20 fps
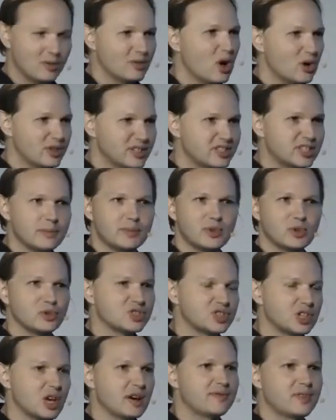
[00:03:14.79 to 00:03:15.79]
all the
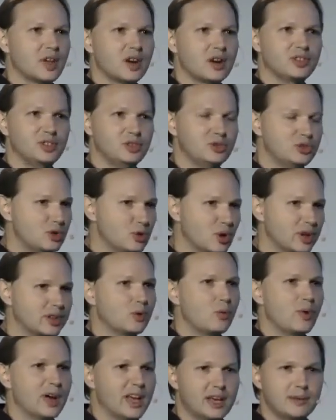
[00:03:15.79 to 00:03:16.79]
typical stuff that you do on
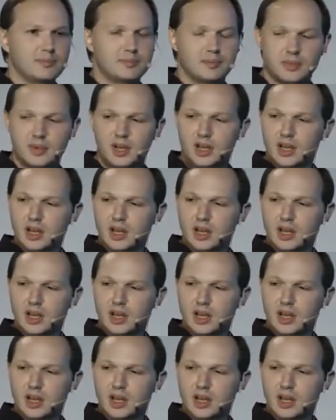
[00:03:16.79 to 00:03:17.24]
the web.